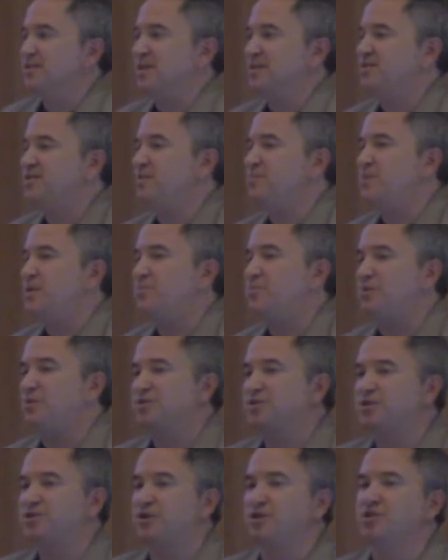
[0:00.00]
Now, some people
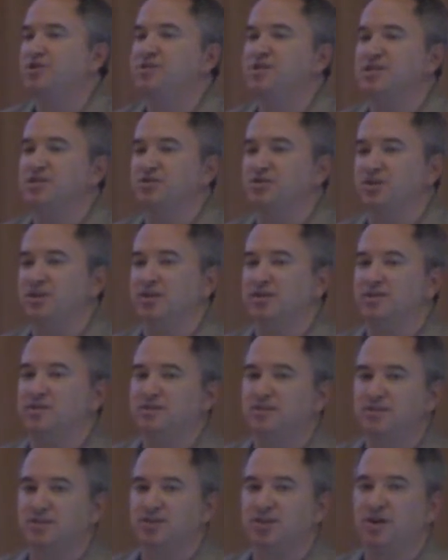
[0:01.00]
are search-centric.
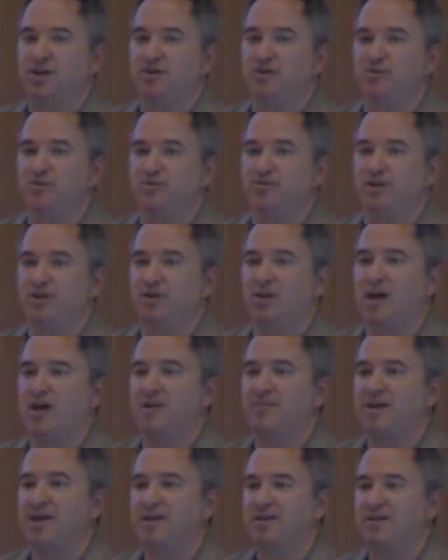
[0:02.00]
So they'll
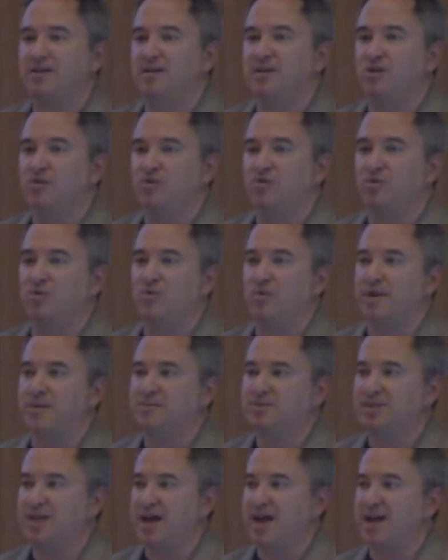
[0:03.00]
automatically go to a
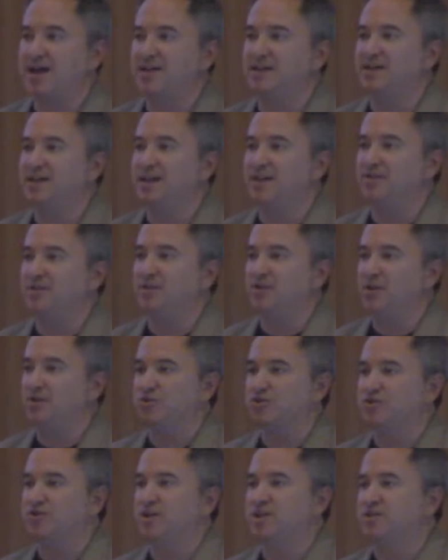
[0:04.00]
website and they'll
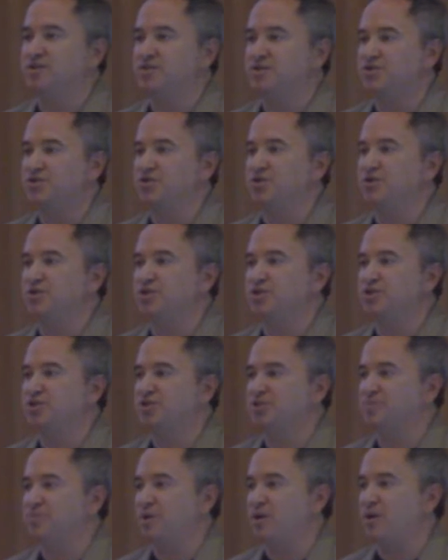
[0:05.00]
go straight to the search
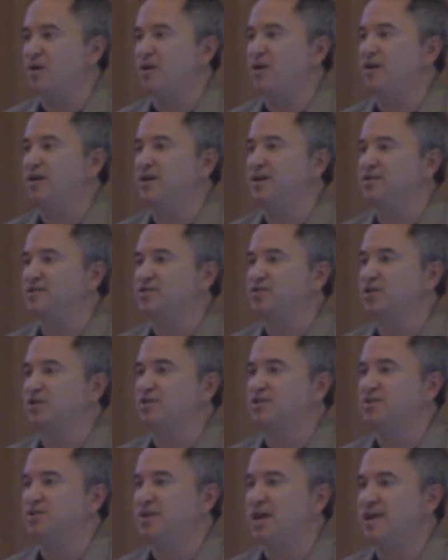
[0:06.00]
bar and
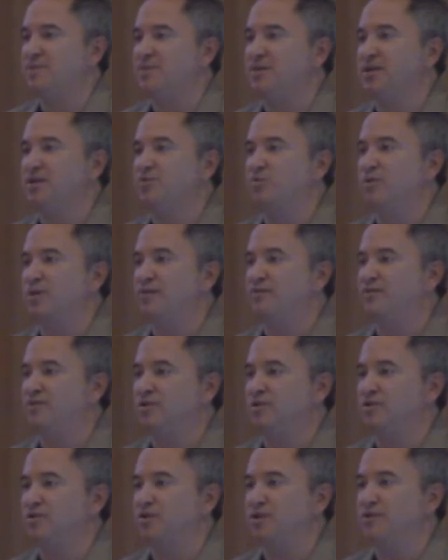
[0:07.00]
start typing in whatever
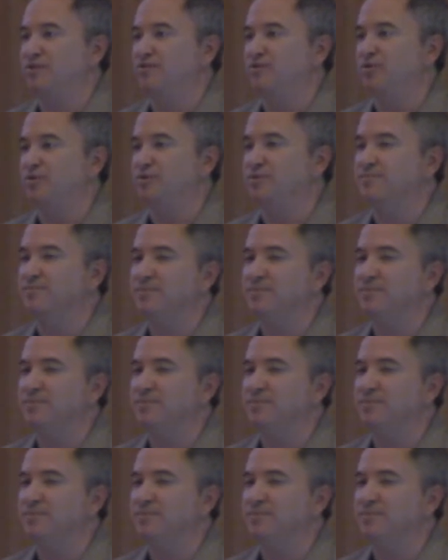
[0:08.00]
they're looking for.